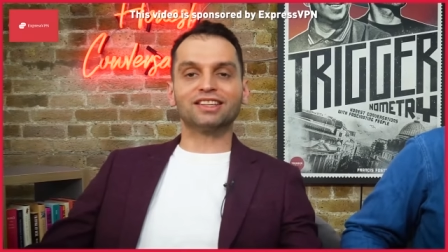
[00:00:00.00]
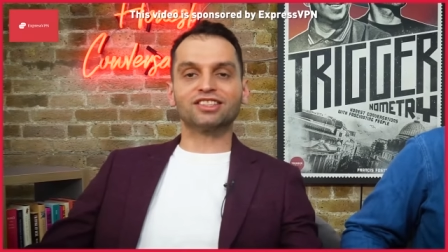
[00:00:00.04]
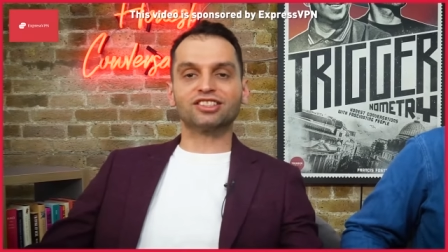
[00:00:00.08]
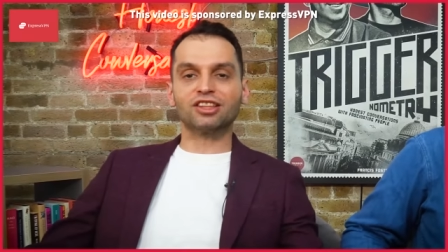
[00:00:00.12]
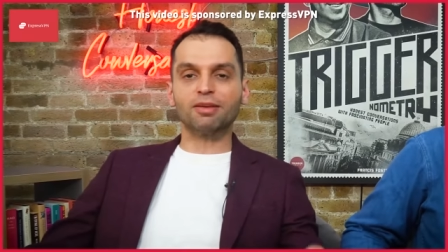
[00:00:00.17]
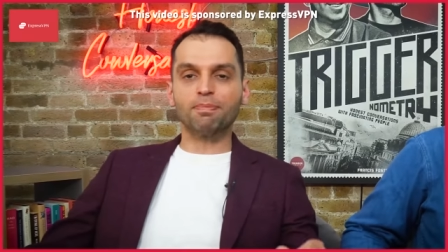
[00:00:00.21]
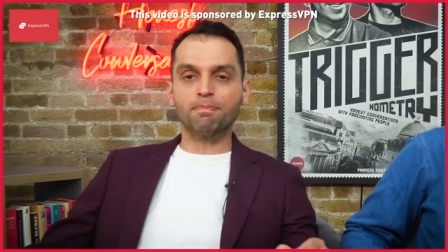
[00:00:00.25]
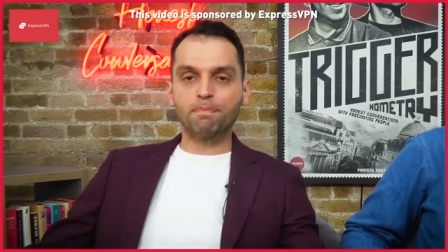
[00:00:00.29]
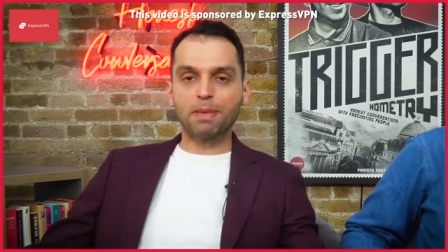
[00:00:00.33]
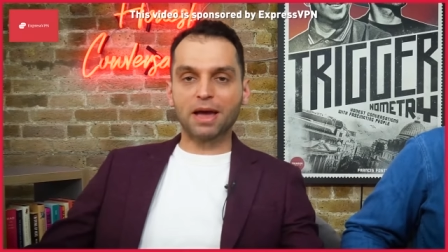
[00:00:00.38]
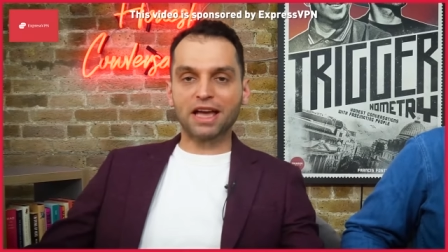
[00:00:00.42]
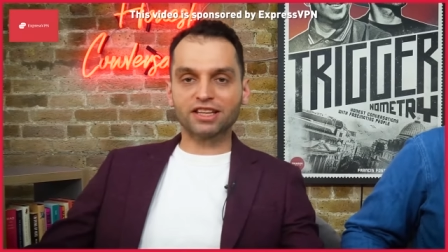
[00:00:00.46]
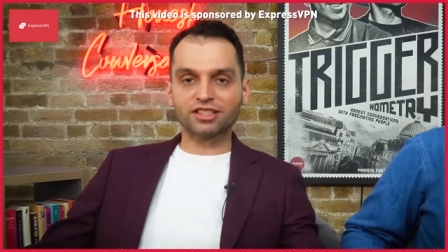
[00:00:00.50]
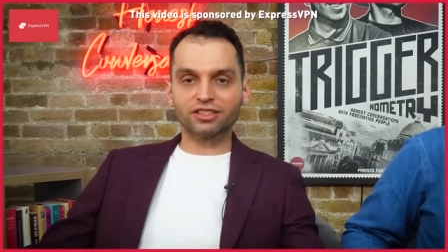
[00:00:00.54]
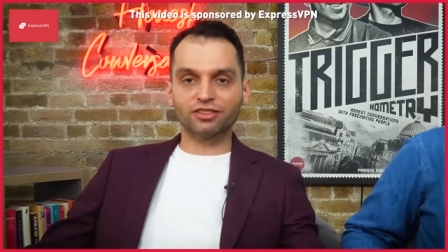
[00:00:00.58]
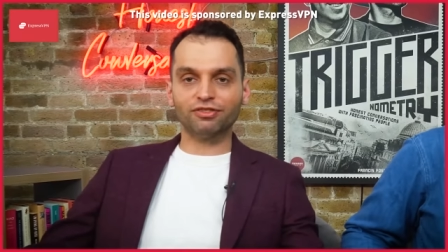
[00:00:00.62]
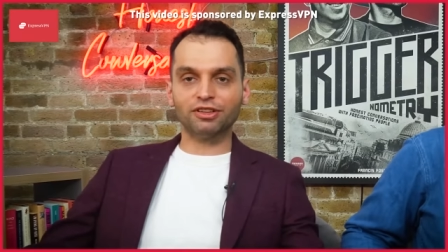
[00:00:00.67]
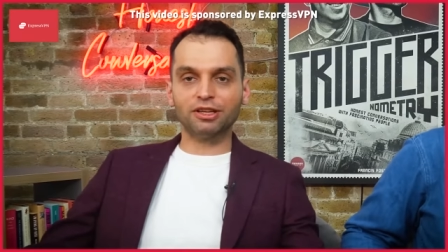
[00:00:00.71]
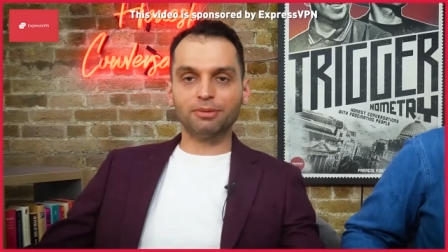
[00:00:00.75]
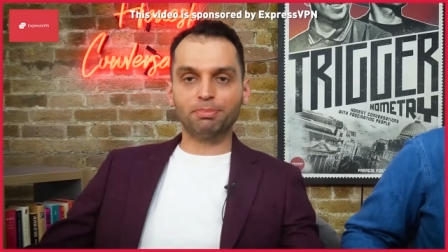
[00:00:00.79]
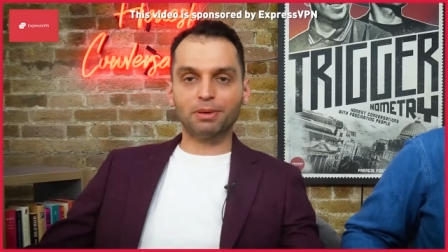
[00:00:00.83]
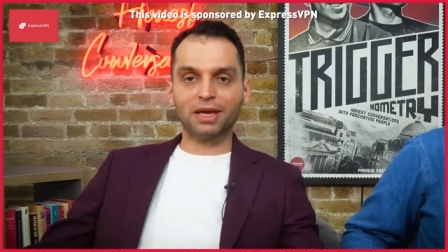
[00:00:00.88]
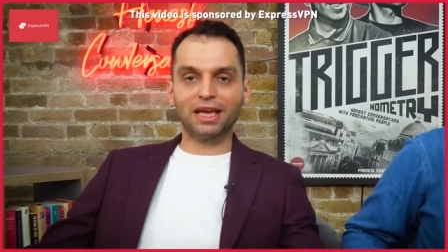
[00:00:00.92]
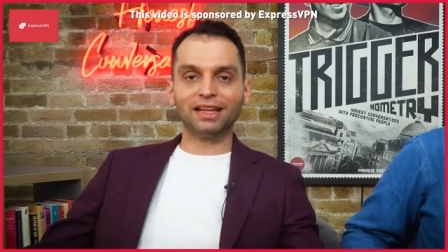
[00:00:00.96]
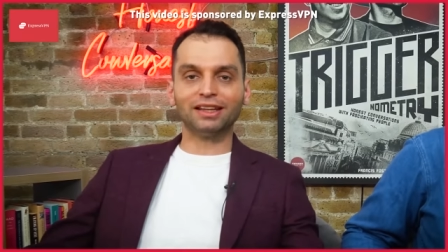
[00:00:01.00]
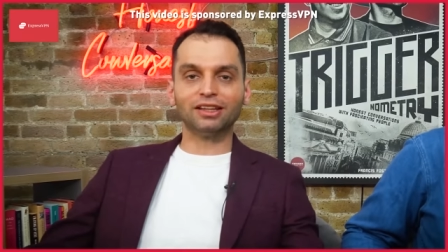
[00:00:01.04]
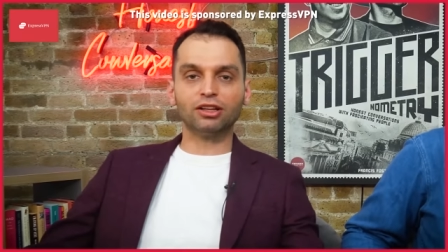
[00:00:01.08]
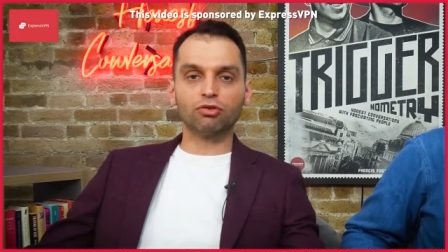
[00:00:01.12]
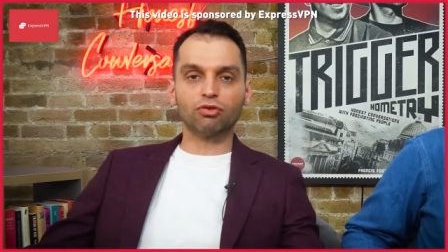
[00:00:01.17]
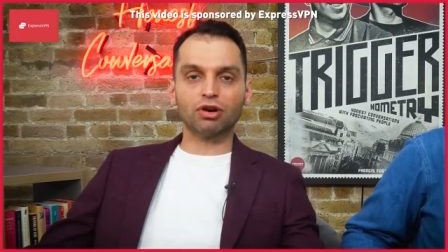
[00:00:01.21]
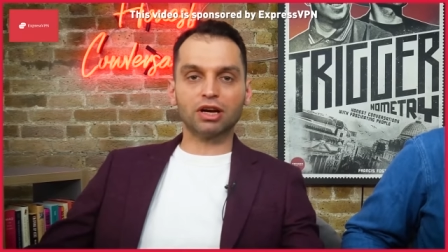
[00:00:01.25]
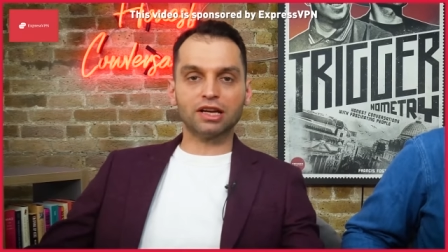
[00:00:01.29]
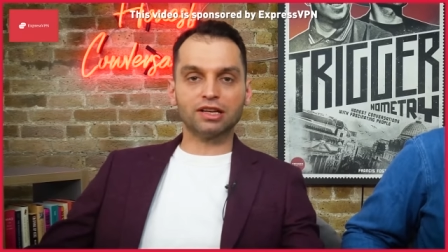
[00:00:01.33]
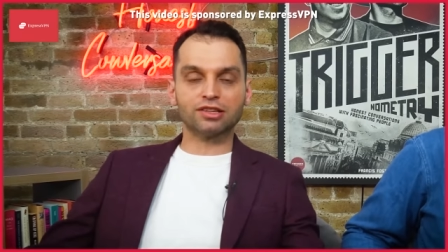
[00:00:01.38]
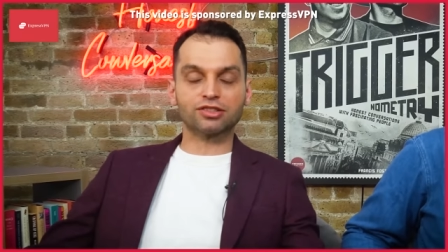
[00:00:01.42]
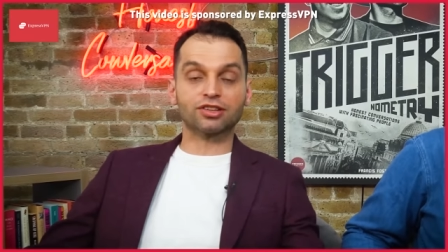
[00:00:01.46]
is the best VPN
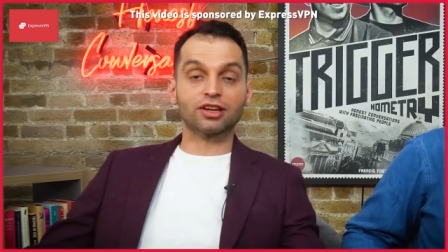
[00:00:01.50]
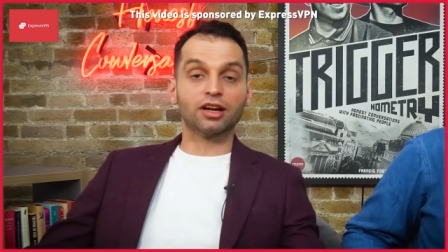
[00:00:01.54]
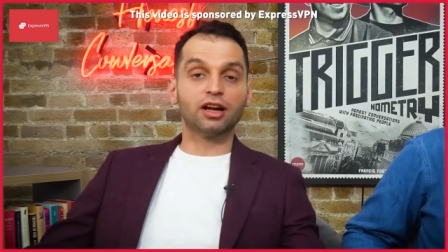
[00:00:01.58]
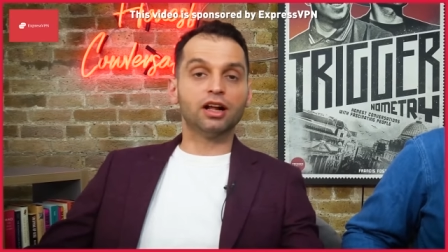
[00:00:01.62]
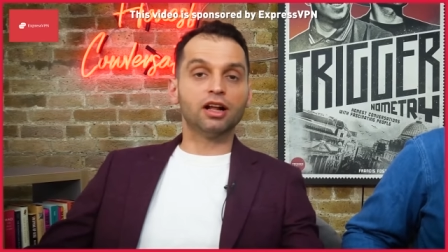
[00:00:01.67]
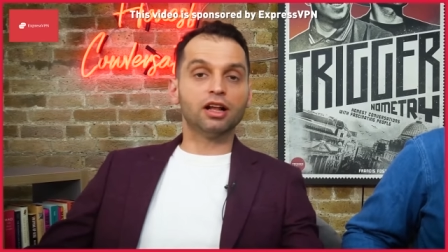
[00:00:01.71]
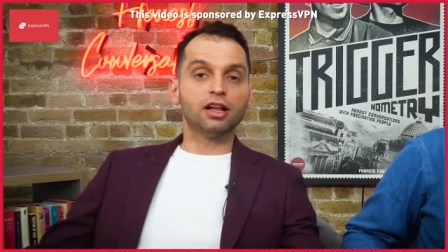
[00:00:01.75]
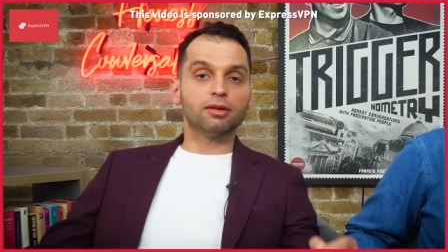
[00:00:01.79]
there is.